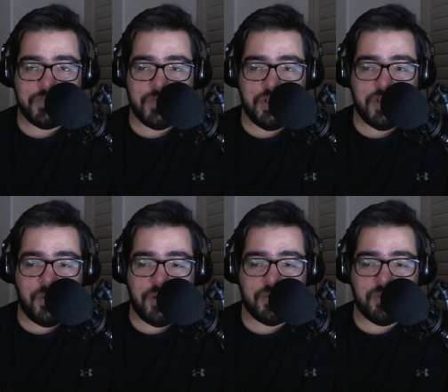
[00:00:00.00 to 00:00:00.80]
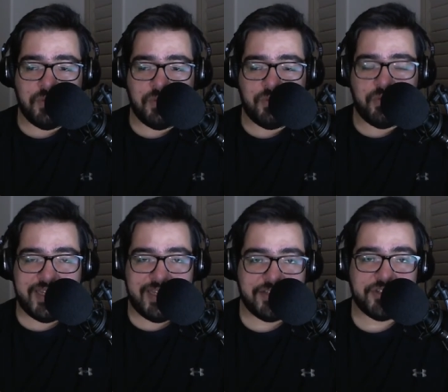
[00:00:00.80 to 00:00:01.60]
you know what, we
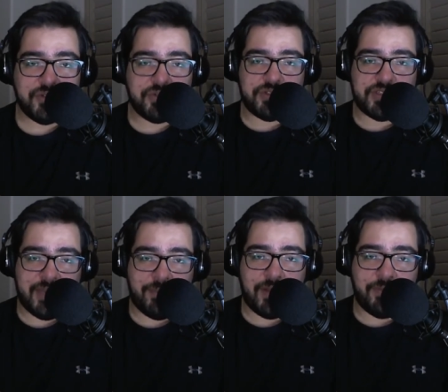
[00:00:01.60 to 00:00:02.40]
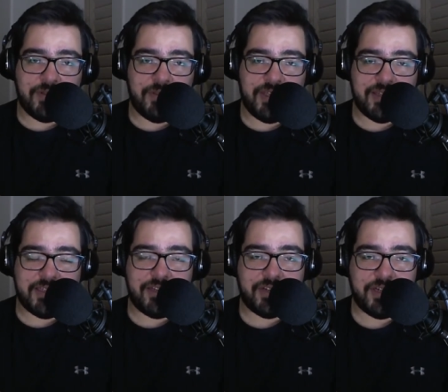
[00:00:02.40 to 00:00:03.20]
need you to step up and to be a
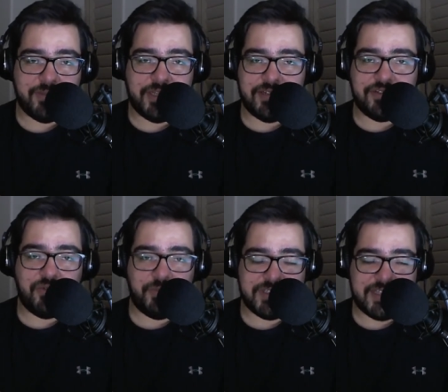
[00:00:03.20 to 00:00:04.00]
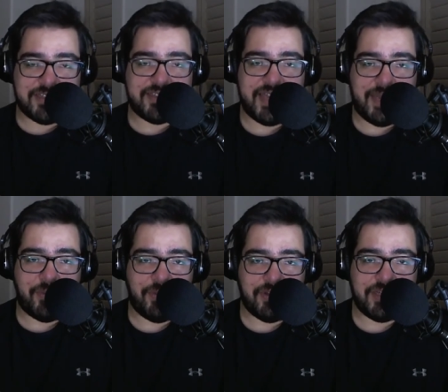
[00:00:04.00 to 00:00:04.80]
leader here because you possess the
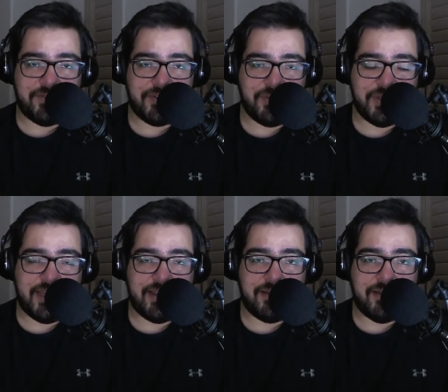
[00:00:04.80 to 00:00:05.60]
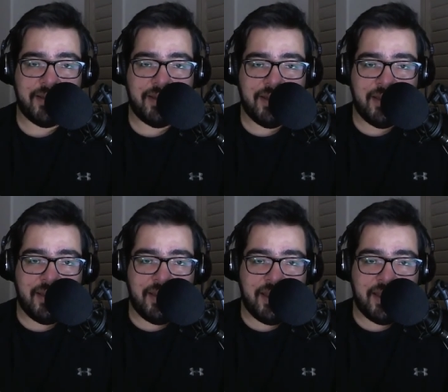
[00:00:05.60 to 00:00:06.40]
capability of doing that.
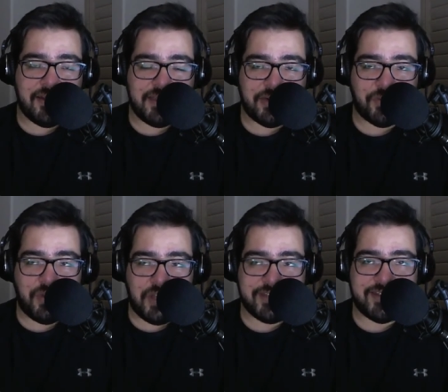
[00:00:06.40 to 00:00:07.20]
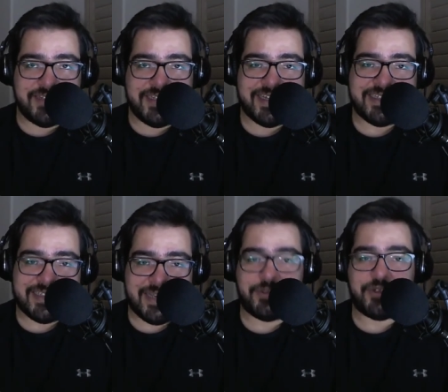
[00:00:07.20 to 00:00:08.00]
And a leader reluctantly
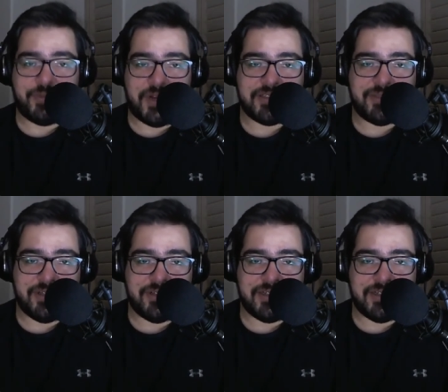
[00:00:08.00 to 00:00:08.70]
accepts responsibility.